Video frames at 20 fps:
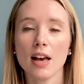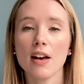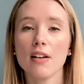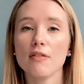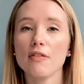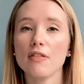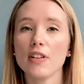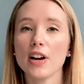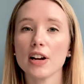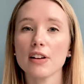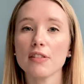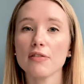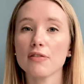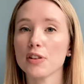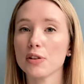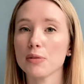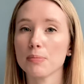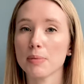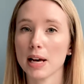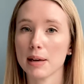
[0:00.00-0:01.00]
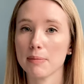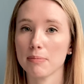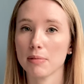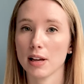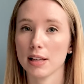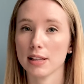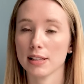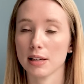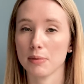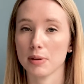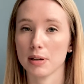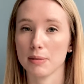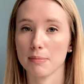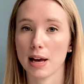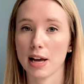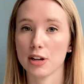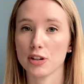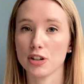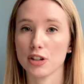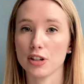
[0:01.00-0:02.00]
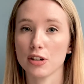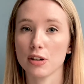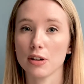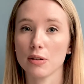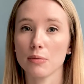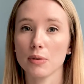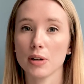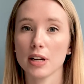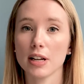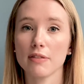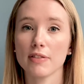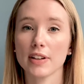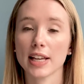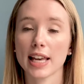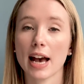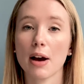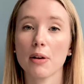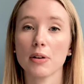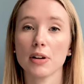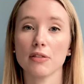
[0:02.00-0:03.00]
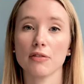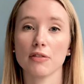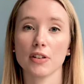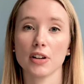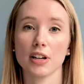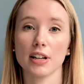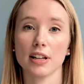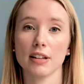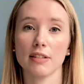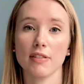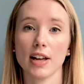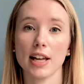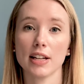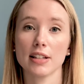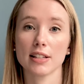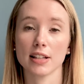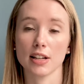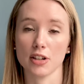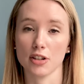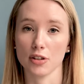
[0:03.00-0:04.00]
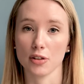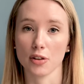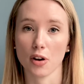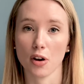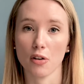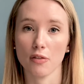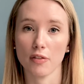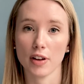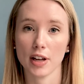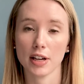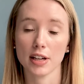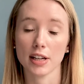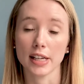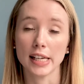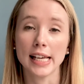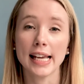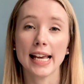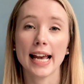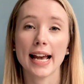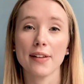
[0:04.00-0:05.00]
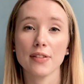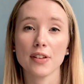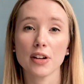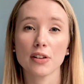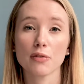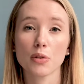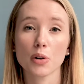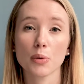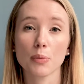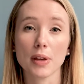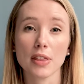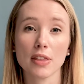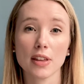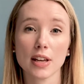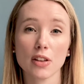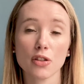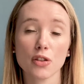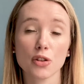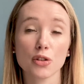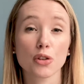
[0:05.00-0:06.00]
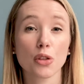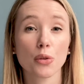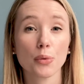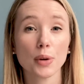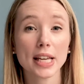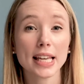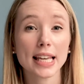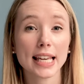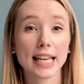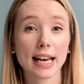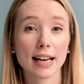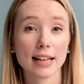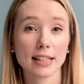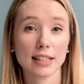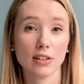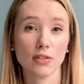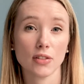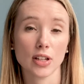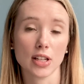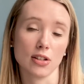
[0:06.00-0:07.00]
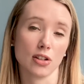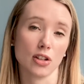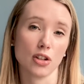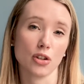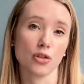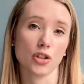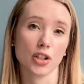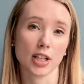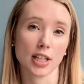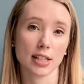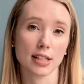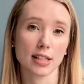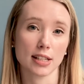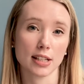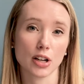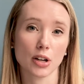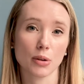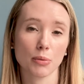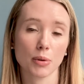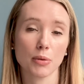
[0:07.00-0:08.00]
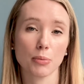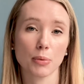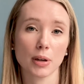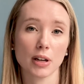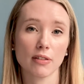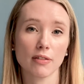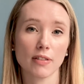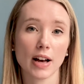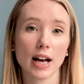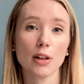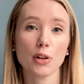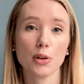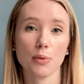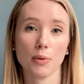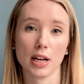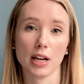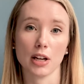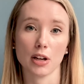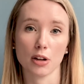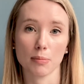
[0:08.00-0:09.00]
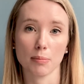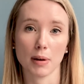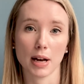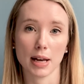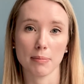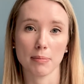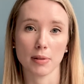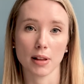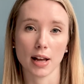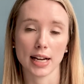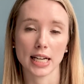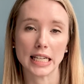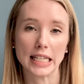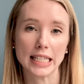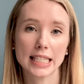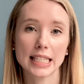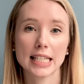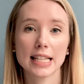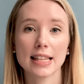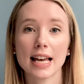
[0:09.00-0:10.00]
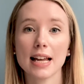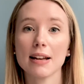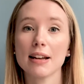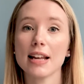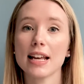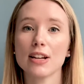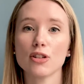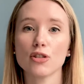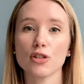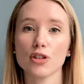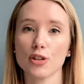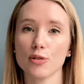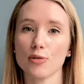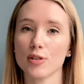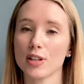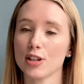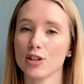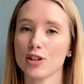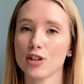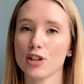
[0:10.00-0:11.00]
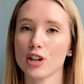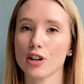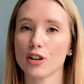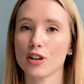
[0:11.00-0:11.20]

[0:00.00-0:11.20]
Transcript: Very few pipelines, I would imagine, would have accounted for an event such as COVID, and therefore we think there's 3 key activities that you should consider when we're evaluating your pipeline to then introduce into your